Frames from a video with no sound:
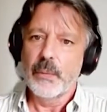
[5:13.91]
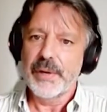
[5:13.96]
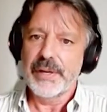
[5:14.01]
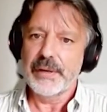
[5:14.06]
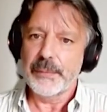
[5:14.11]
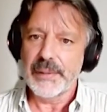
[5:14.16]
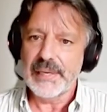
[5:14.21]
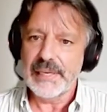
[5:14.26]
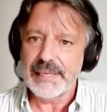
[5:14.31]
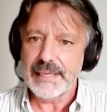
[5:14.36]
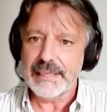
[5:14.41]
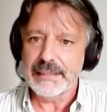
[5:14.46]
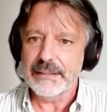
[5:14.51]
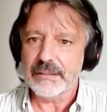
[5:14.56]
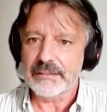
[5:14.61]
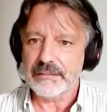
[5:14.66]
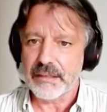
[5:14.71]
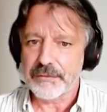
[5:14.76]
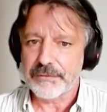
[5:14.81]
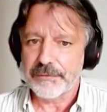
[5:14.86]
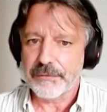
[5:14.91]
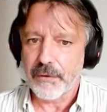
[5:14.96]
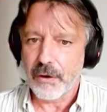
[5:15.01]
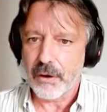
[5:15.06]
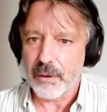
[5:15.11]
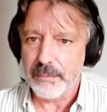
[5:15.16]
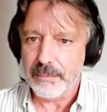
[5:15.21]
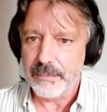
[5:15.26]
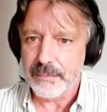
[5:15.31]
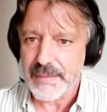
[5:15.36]
we really, in the
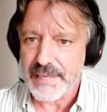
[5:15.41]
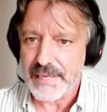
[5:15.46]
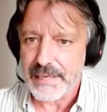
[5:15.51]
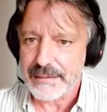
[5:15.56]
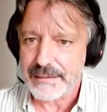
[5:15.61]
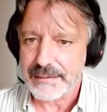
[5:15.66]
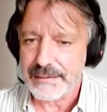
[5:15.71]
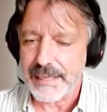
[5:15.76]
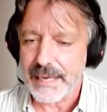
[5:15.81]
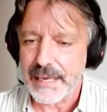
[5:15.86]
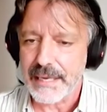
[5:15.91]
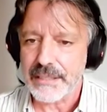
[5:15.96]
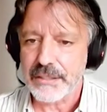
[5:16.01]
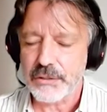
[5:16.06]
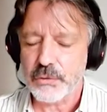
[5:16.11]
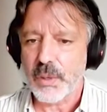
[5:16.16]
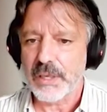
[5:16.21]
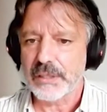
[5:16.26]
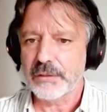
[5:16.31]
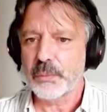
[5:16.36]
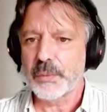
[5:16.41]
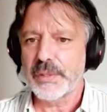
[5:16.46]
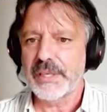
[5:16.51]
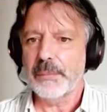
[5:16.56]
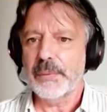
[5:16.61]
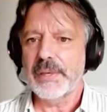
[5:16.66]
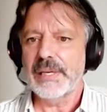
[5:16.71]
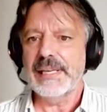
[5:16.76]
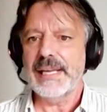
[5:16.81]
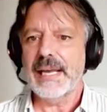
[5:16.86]
transform stage, what
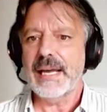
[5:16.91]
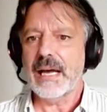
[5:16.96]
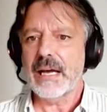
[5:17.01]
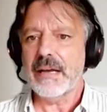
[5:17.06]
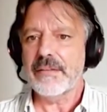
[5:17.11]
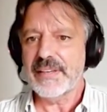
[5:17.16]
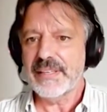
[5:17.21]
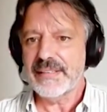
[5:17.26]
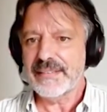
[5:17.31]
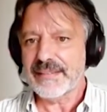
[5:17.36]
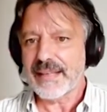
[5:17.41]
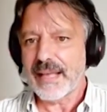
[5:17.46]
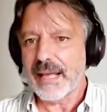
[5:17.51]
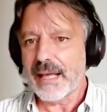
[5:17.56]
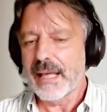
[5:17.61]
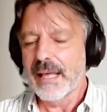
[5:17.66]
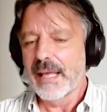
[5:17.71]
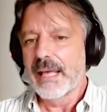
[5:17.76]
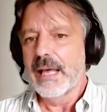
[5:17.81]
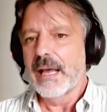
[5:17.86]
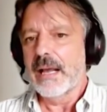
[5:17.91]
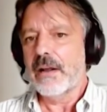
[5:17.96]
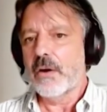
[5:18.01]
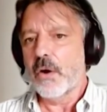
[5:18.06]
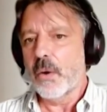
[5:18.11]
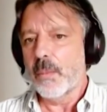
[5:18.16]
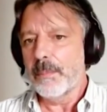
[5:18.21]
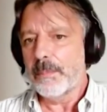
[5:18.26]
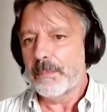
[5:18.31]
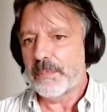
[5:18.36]
we really have is a
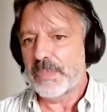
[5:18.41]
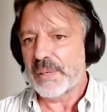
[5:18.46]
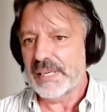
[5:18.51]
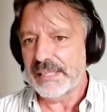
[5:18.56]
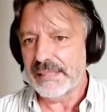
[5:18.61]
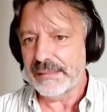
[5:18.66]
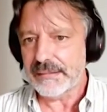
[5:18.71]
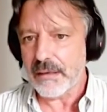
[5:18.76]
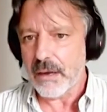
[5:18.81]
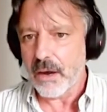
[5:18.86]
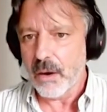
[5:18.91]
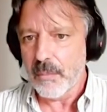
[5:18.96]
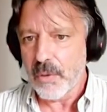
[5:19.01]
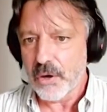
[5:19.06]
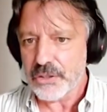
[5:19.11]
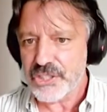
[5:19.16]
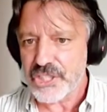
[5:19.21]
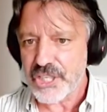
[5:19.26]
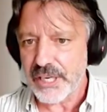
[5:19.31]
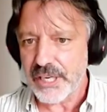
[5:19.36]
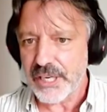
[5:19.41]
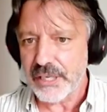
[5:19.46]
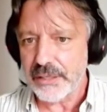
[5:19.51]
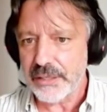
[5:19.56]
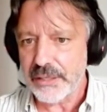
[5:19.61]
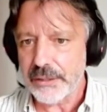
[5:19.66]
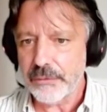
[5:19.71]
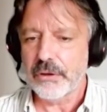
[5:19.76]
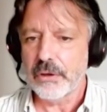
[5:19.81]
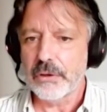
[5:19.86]
complete
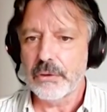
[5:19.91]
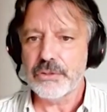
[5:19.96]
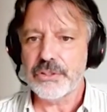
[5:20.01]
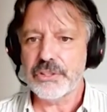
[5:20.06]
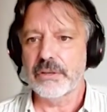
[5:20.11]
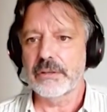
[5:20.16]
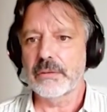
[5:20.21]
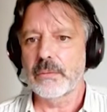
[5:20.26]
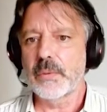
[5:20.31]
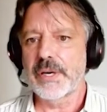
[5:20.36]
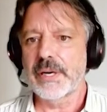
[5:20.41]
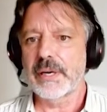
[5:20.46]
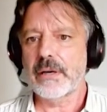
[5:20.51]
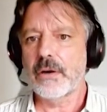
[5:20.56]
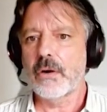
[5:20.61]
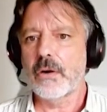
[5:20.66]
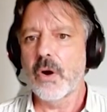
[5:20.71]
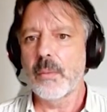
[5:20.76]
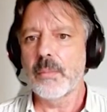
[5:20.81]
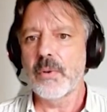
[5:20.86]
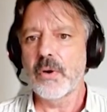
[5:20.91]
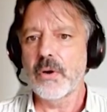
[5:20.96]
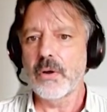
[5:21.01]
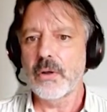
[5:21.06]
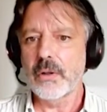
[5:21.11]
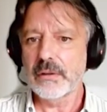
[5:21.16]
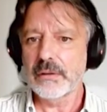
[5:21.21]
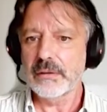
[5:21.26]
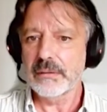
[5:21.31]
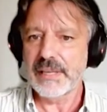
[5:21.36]
homogeneous solution where
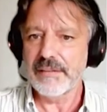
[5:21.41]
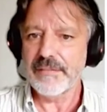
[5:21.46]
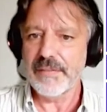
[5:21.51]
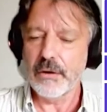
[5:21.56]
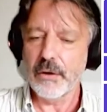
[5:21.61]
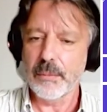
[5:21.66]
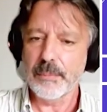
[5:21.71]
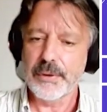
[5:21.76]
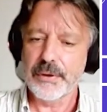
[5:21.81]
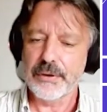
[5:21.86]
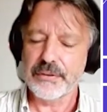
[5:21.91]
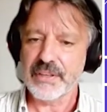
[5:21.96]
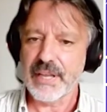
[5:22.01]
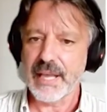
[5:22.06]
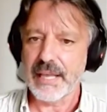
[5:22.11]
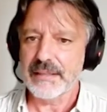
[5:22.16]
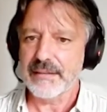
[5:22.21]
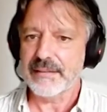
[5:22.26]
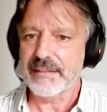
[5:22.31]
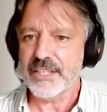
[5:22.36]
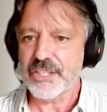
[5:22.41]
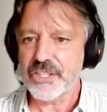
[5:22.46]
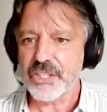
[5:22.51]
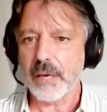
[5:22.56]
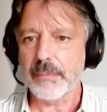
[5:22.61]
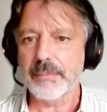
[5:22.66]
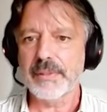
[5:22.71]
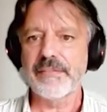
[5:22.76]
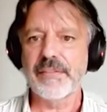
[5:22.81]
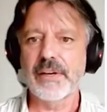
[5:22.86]
COBOL developers and C#
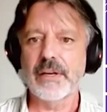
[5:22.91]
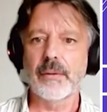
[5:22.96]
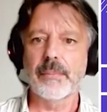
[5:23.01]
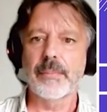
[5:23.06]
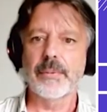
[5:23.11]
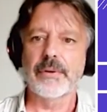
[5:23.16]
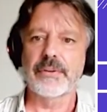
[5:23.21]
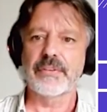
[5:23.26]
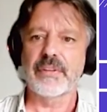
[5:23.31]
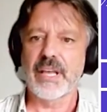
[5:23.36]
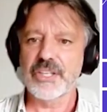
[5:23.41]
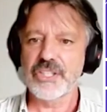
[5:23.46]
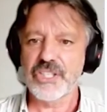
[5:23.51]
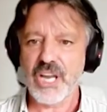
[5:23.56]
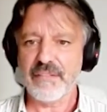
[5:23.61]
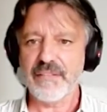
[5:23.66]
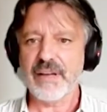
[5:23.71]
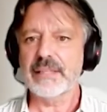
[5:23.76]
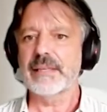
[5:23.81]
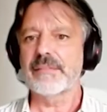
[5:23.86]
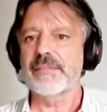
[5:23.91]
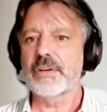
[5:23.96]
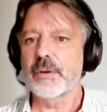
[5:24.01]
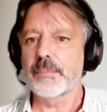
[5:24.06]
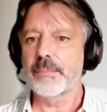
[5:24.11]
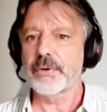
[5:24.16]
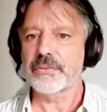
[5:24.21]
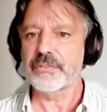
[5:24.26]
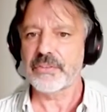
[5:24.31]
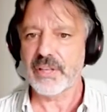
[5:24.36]
developers and Java
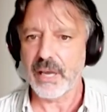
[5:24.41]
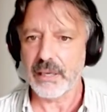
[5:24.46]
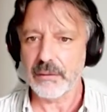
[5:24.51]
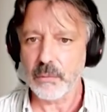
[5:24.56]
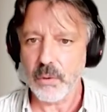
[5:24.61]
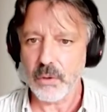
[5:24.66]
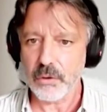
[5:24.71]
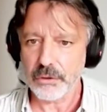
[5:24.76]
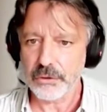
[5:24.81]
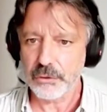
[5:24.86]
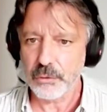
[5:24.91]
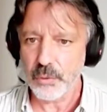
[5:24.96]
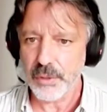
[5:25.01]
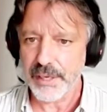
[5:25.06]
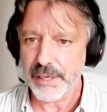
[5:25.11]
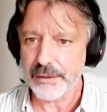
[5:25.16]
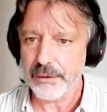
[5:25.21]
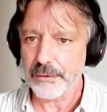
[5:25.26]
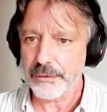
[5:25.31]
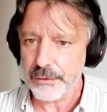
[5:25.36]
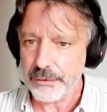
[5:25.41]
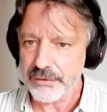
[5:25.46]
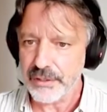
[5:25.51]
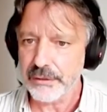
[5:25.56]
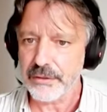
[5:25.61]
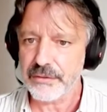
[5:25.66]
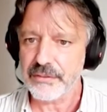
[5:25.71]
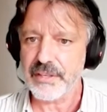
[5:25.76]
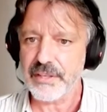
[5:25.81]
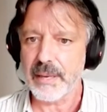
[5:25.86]
developers can work together
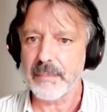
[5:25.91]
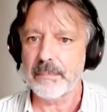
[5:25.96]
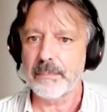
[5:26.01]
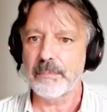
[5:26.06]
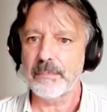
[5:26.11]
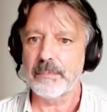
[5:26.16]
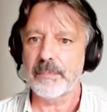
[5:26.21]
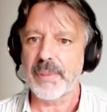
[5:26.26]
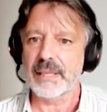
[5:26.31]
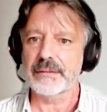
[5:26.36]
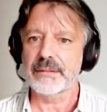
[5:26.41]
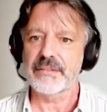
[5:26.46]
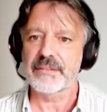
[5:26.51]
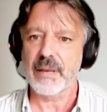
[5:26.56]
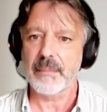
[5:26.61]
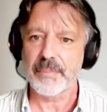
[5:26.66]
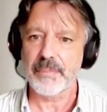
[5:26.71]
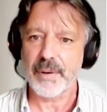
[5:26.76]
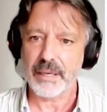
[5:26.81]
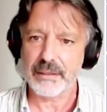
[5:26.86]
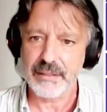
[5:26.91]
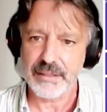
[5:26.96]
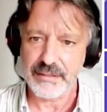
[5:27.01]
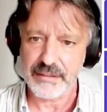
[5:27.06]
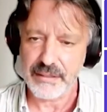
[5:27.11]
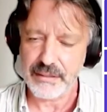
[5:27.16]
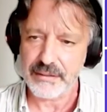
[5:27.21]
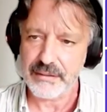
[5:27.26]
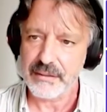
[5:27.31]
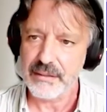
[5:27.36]
using the same patterns and
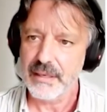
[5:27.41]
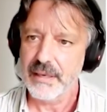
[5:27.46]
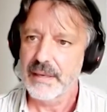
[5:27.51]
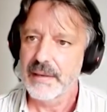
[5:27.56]
practices.